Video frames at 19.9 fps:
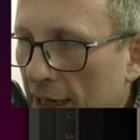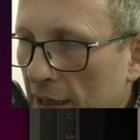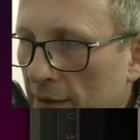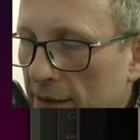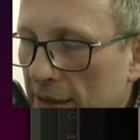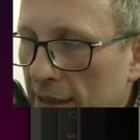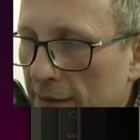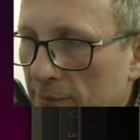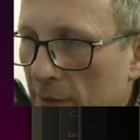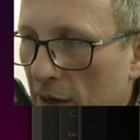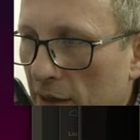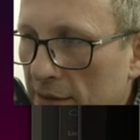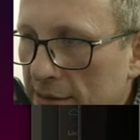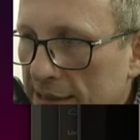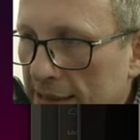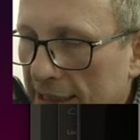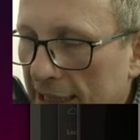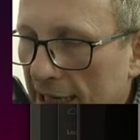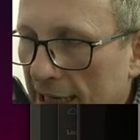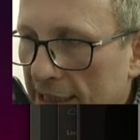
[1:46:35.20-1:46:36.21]
a, a
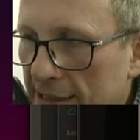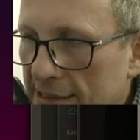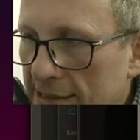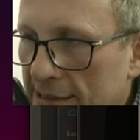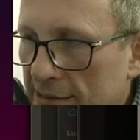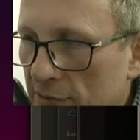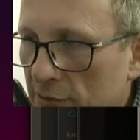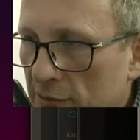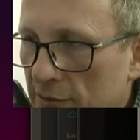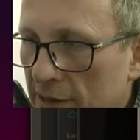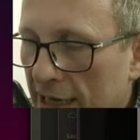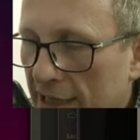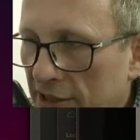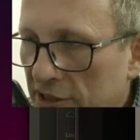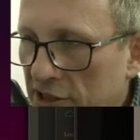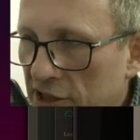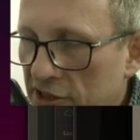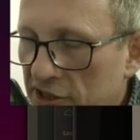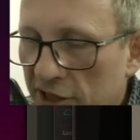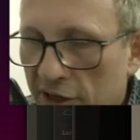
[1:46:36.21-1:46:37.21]
gas or
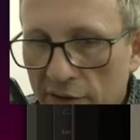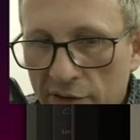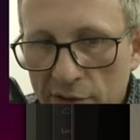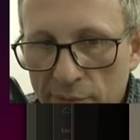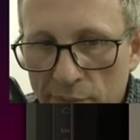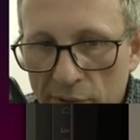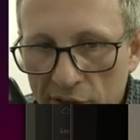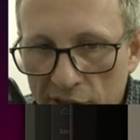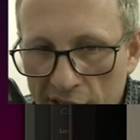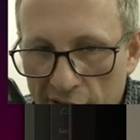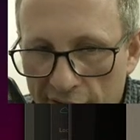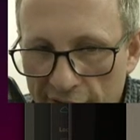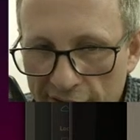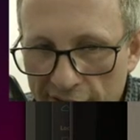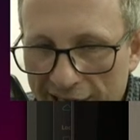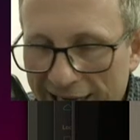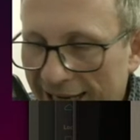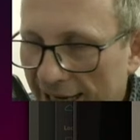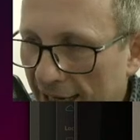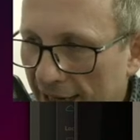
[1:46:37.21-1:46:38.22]
HHO and you put it on
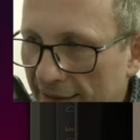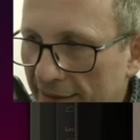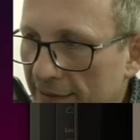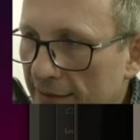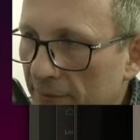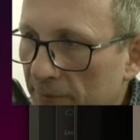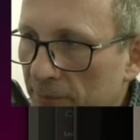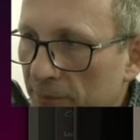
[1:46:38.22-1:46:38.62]
your hand.